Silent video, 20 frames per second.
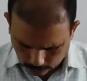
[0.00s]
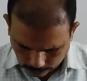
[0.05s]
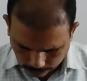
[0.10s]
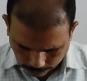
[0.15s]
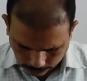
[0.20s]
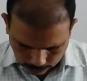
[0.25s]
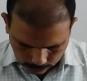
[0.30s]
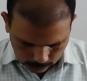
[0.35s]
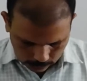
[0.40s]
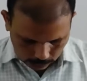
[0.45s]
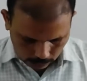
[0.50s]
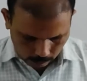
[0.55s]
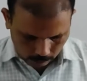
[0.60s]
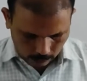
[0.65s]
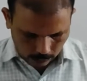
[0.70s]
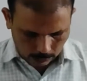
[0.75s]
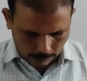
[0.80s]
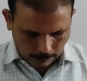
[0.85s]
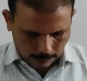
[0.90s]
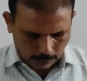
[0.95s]
the answer
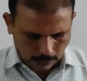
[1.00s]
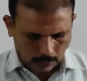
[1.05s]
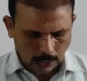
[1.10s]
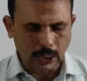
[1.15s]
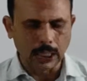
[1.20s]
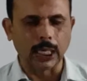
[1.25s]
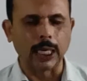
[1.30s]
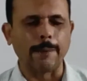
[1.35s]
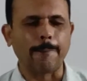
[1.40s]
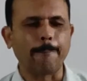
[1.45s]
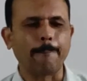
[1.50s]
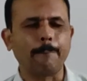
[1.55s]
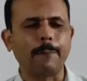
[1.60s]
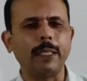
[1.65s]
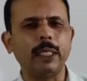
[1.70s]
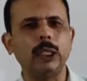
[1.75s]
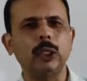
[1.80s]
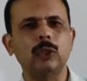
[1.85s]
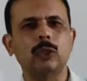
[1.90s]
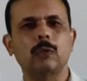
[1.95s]
will be a
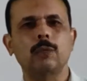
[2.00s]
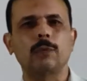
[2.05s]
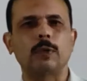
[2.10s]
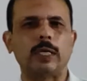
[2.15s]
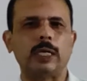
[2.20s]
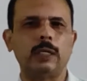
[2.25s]
piece of